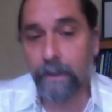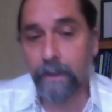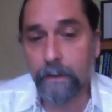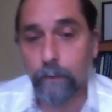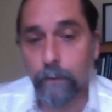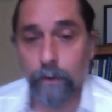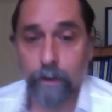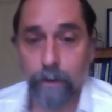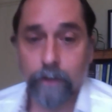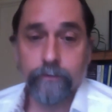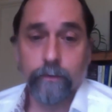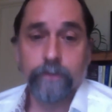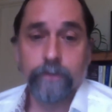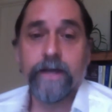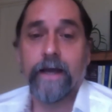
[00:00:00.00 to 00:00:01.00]
will
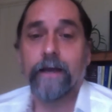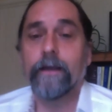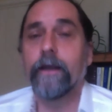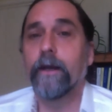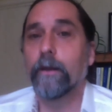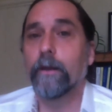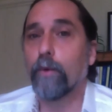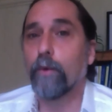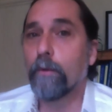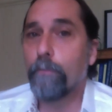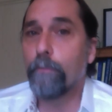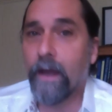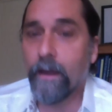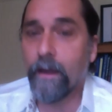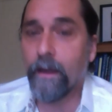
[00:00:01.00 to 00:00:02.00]
also attack airborne
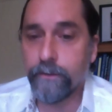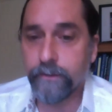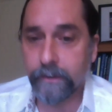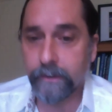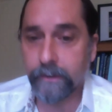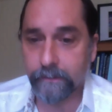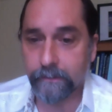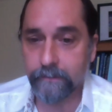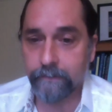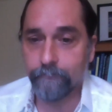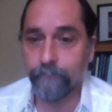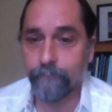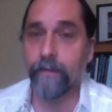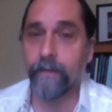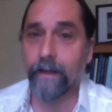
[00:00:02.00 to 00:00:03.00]
pathogens.
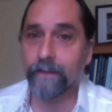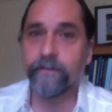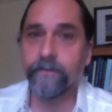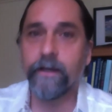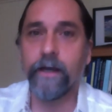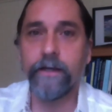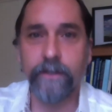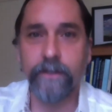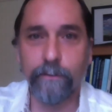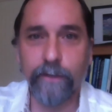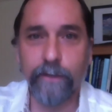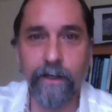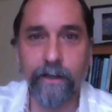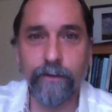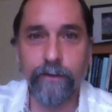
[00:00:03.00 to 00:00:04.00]
And that's the idea
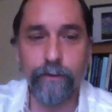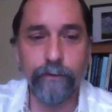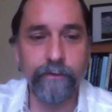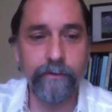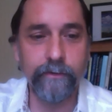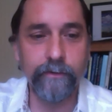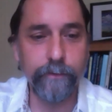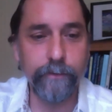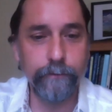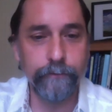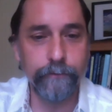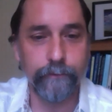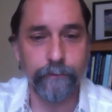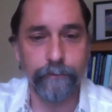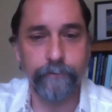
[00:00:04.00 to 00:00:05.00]
behind using
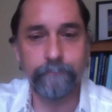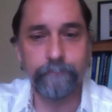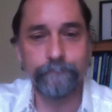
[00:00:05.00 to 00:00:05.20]
diffusers.